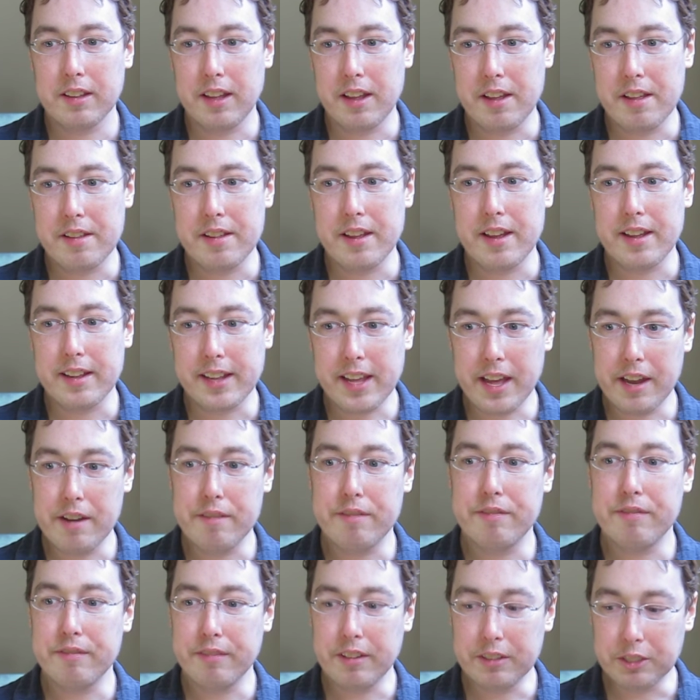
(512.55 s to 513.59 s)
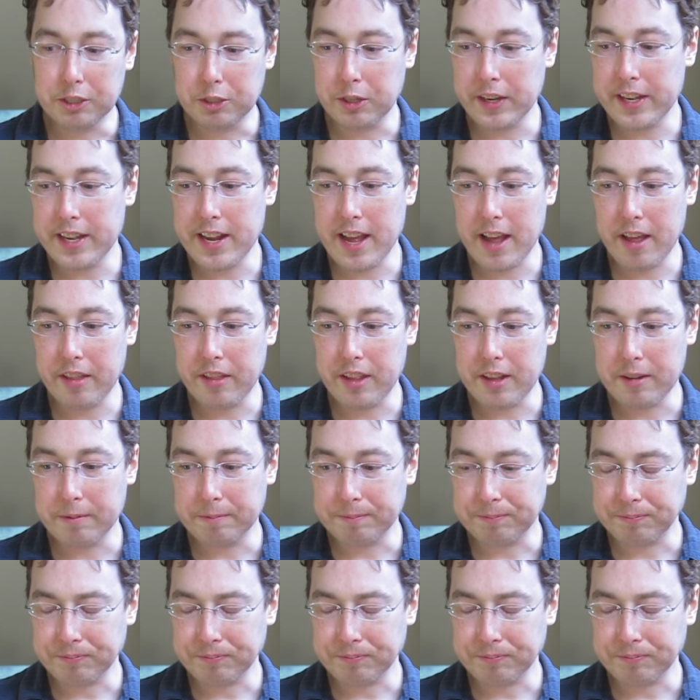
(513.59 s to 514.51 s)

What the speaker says: I kind of agree now that,